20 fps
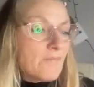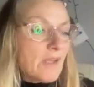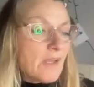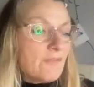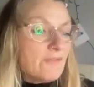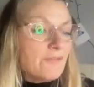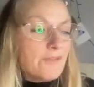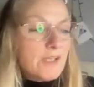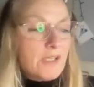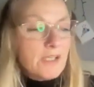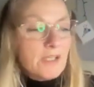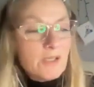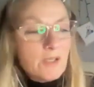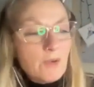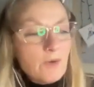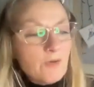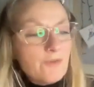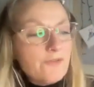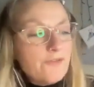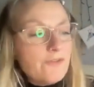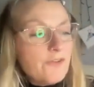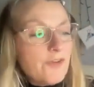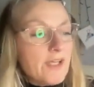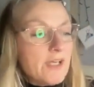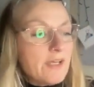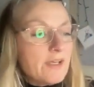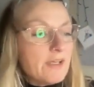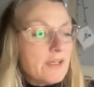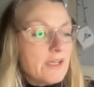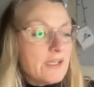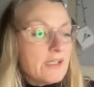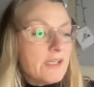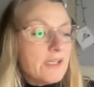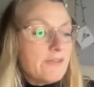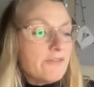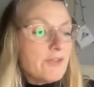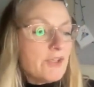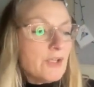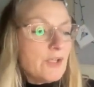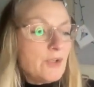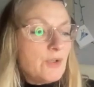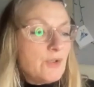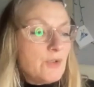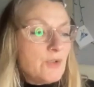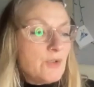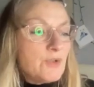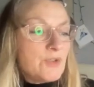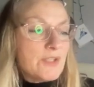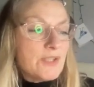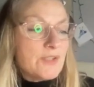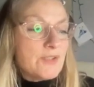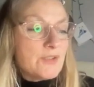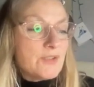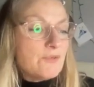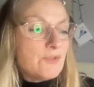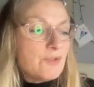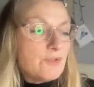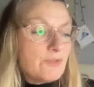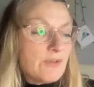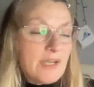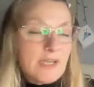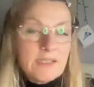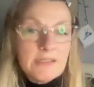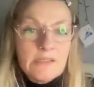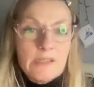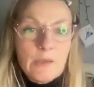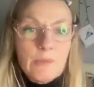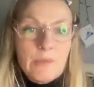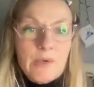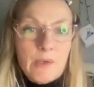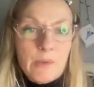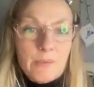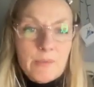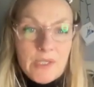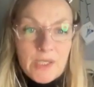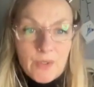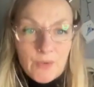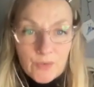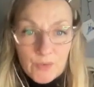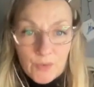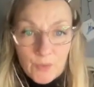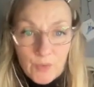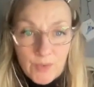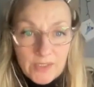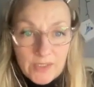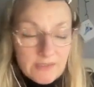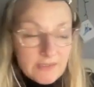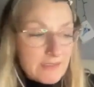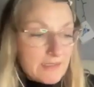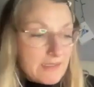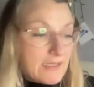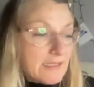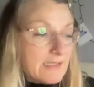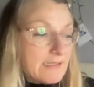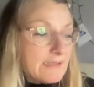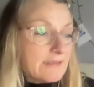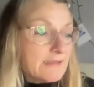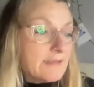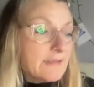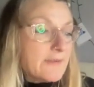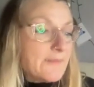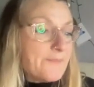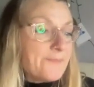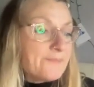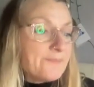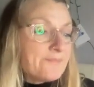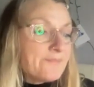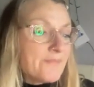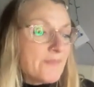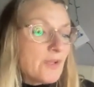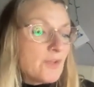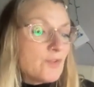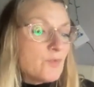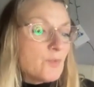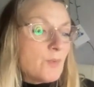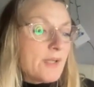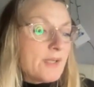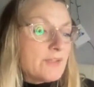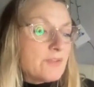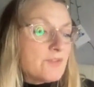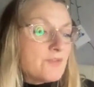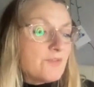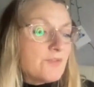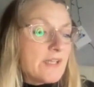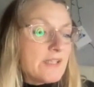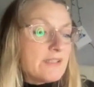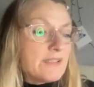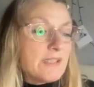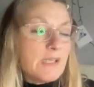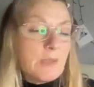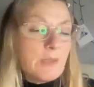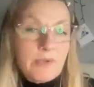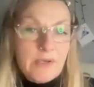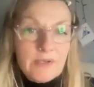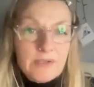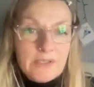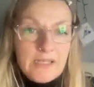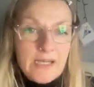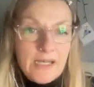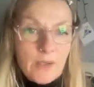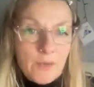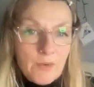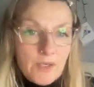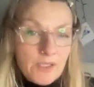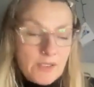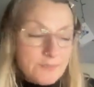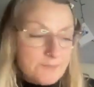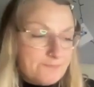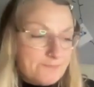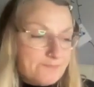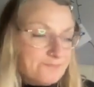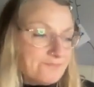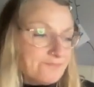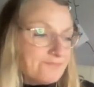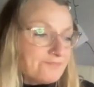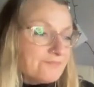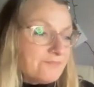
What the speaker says: I'm feeling a lot of fear and have a huge sense of dread about being on the witness stand, as well as fretting about the outcome.